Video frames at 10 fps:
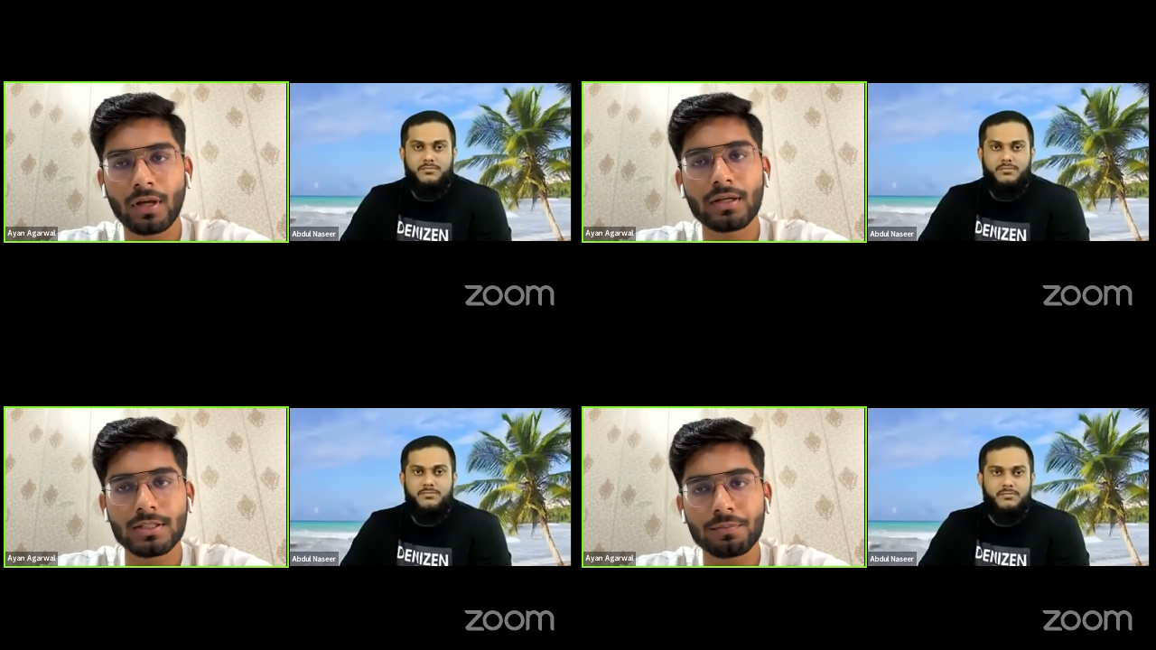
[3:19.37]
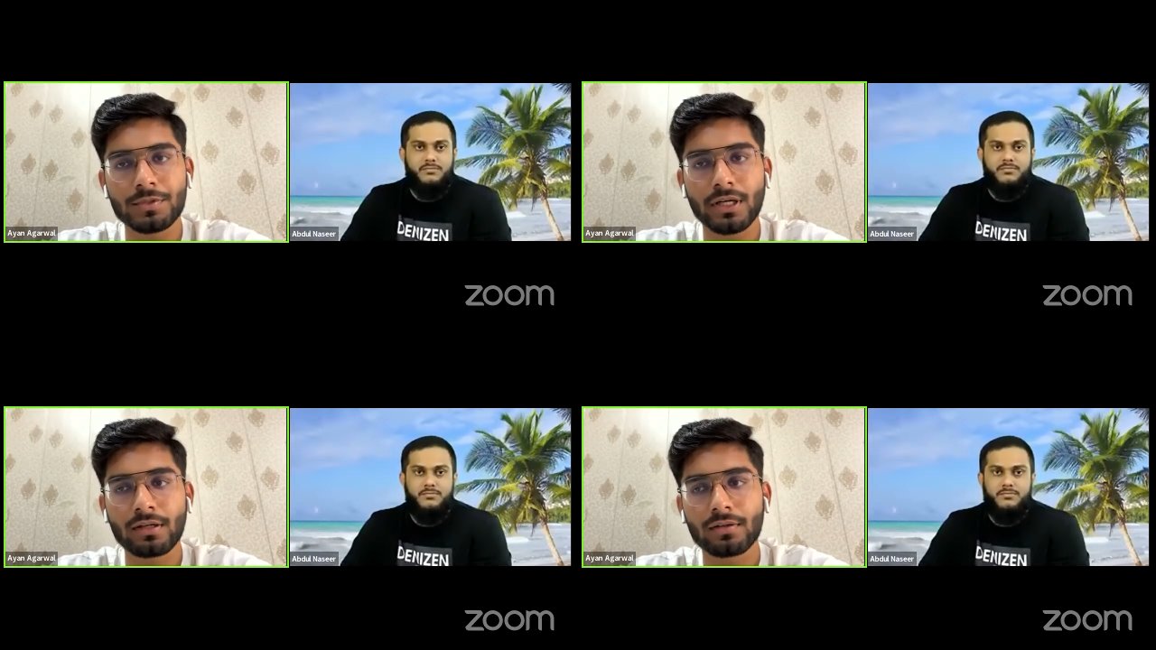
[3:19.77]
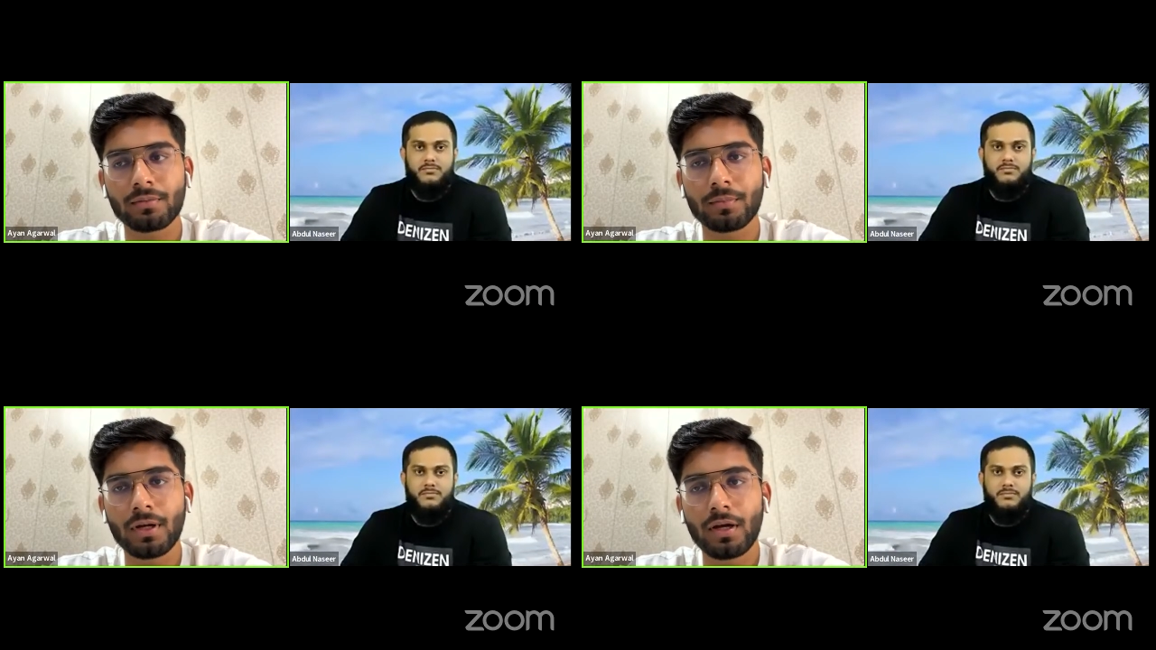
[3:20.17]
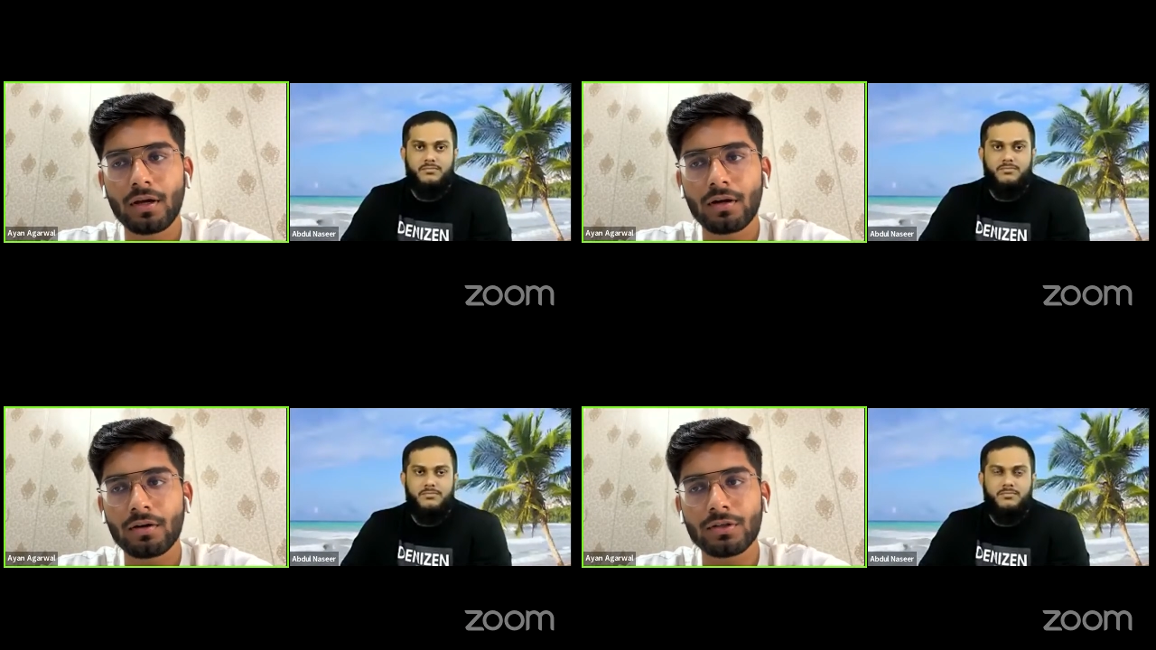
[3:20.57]
Speaker 1: like a subject uh,
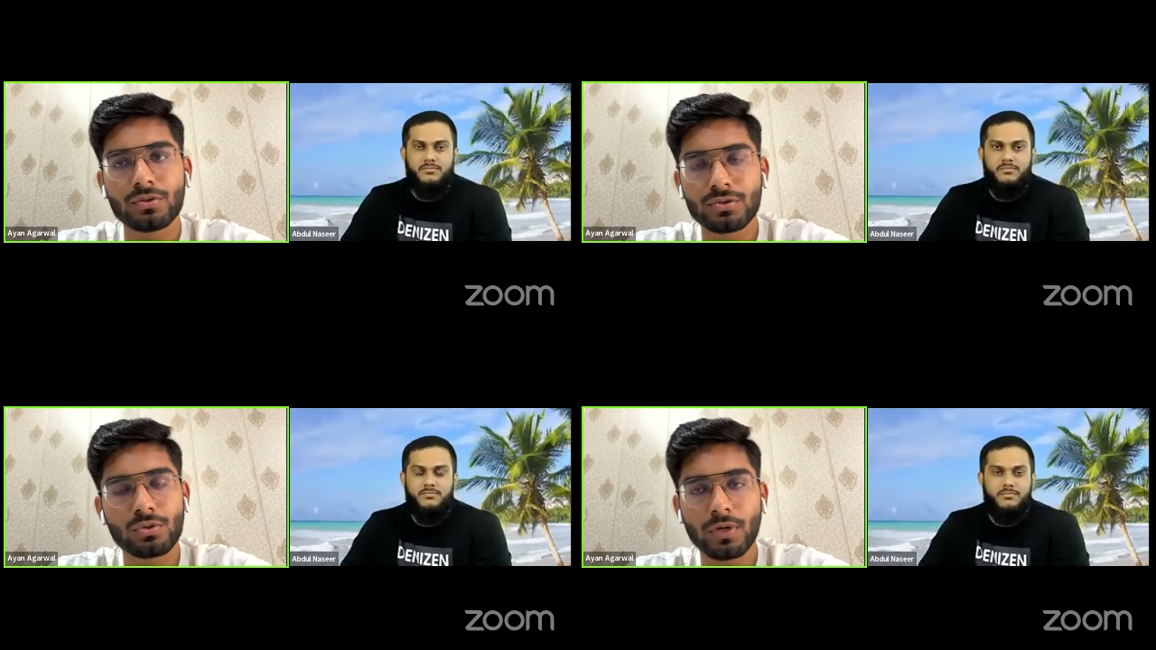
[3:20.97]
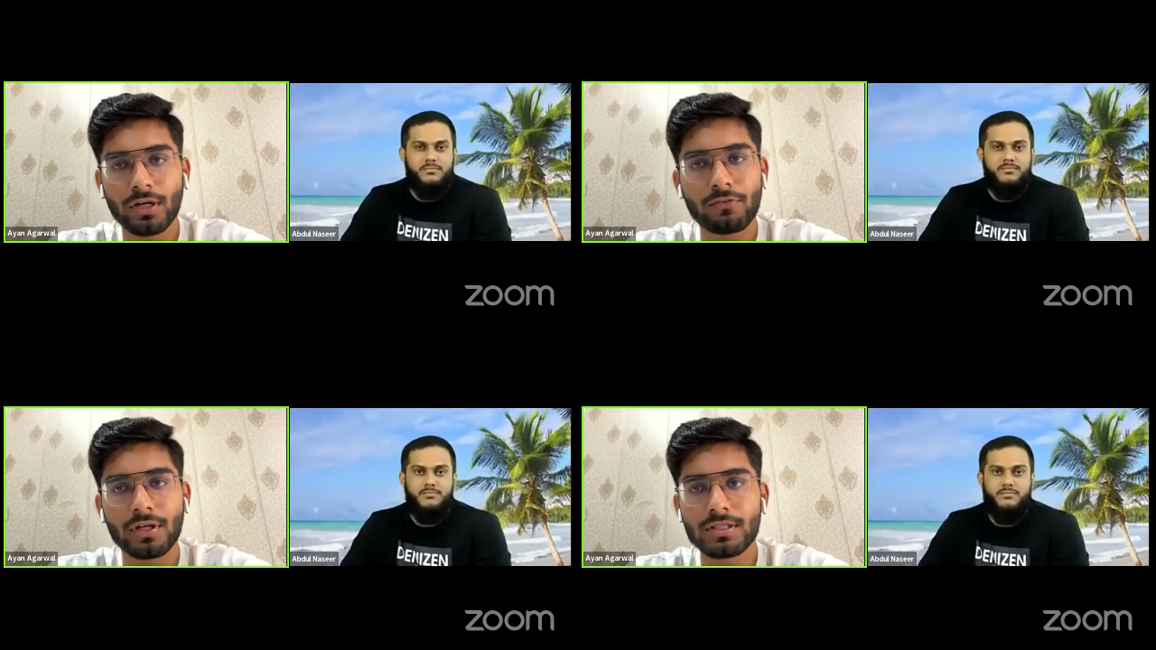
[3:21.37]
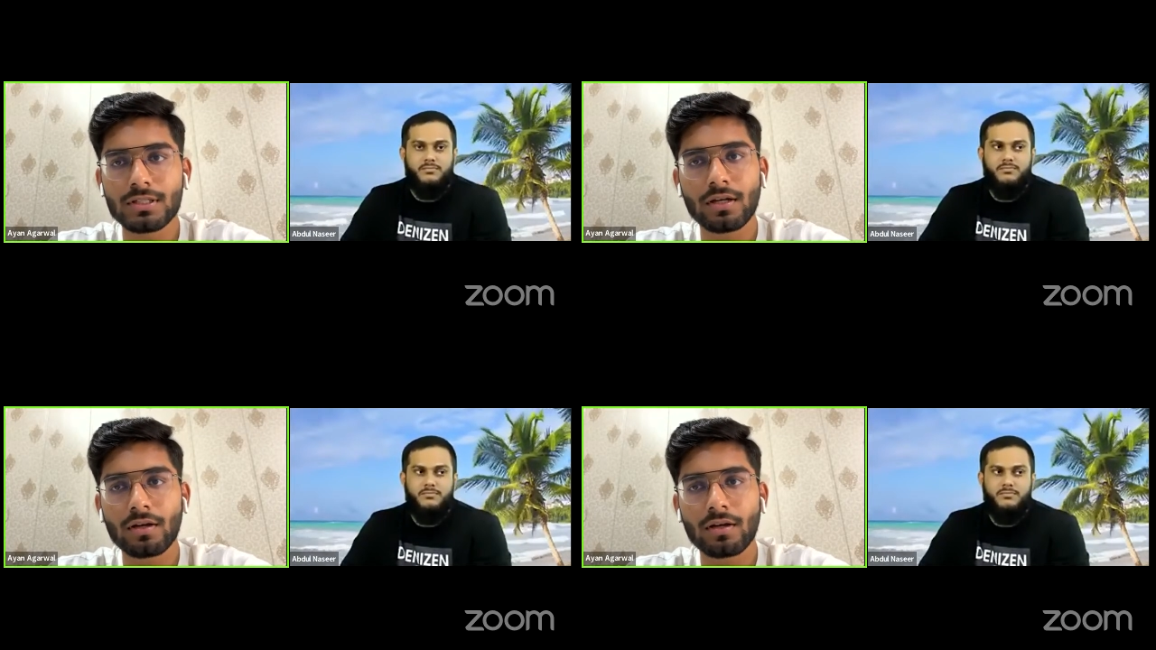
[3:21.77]
uh, used to get finished,